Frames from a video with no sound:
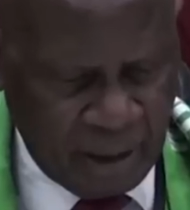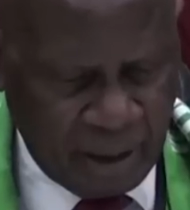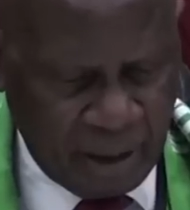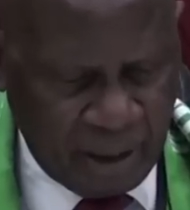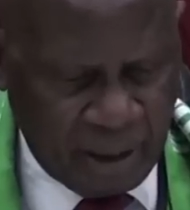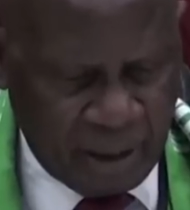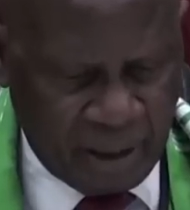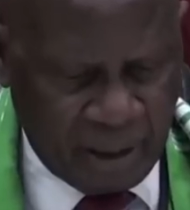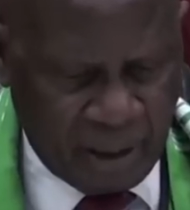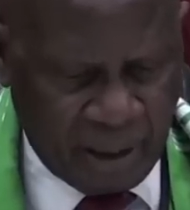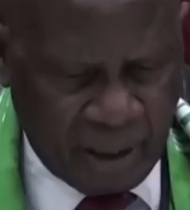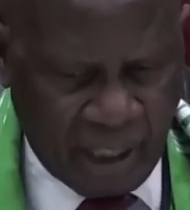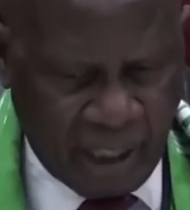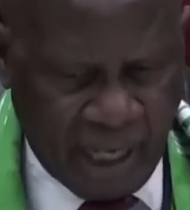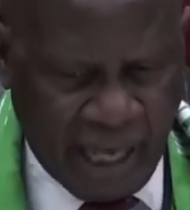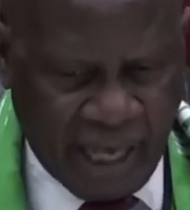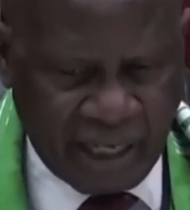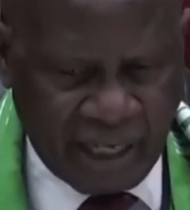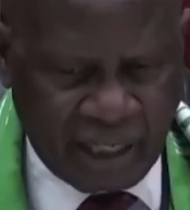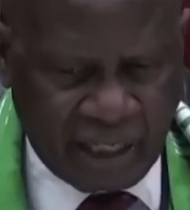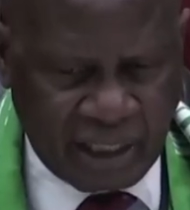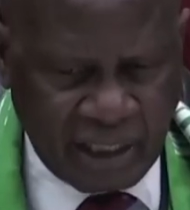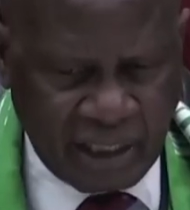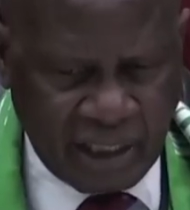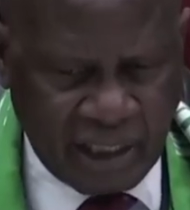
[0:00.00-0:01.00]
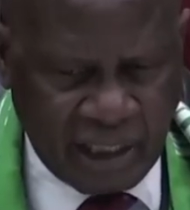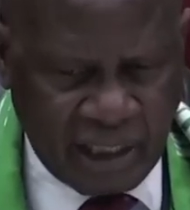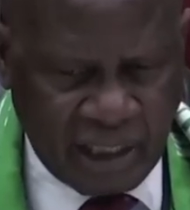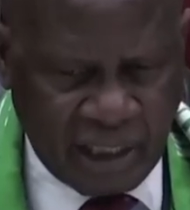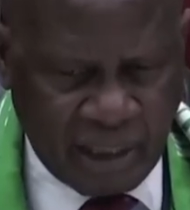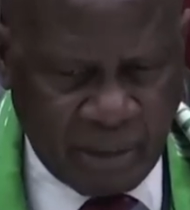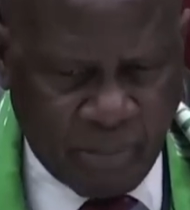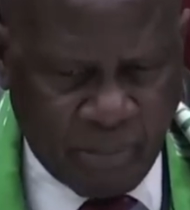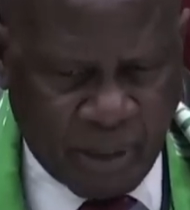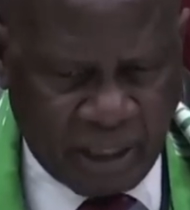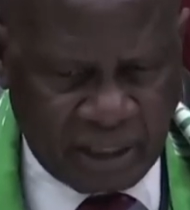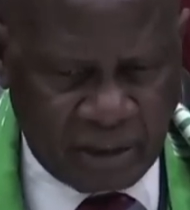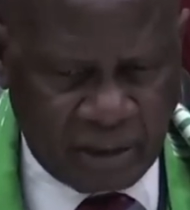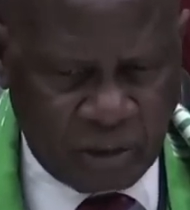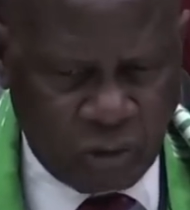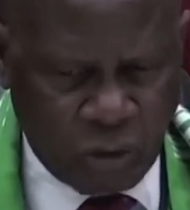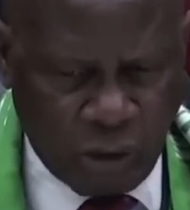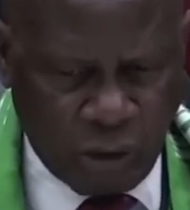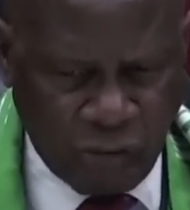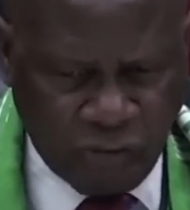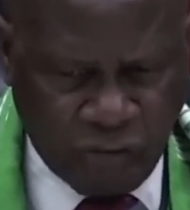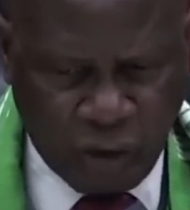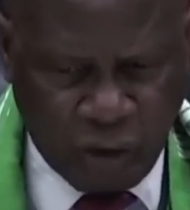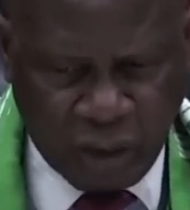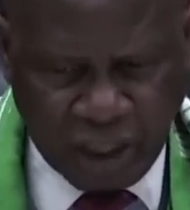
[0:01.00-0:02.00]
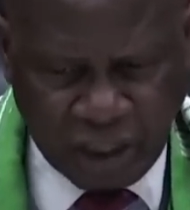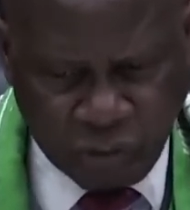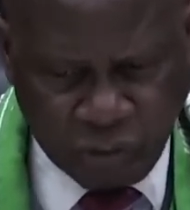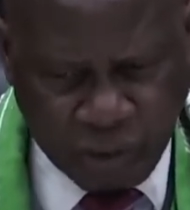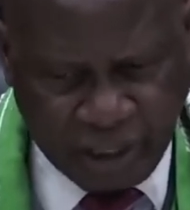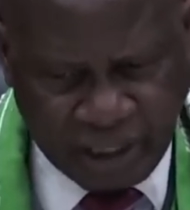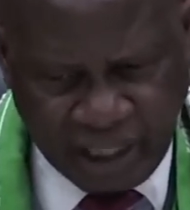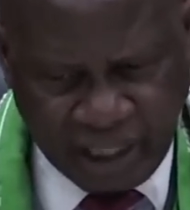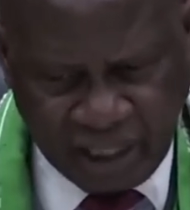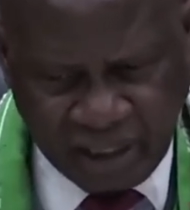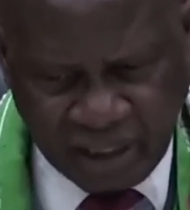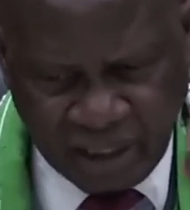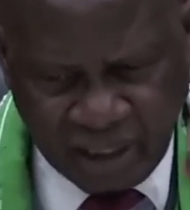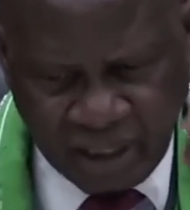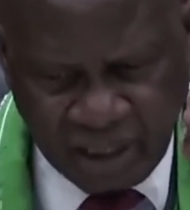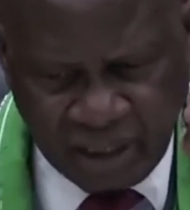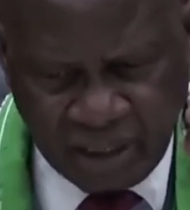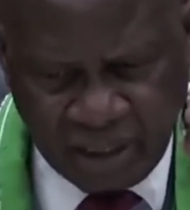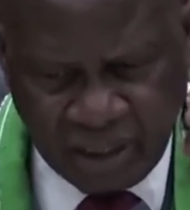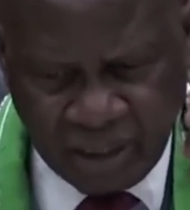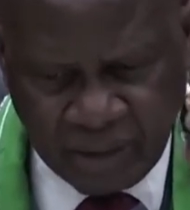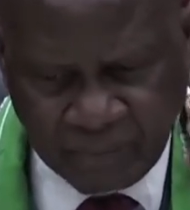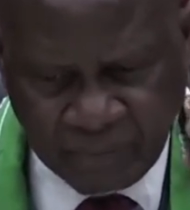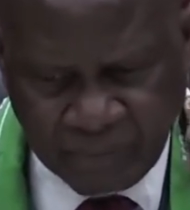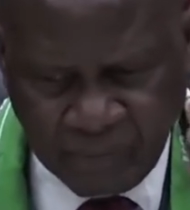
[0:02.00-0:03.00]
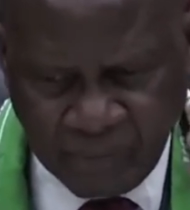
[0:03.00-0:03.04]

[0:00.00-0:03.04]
But don't forget what I said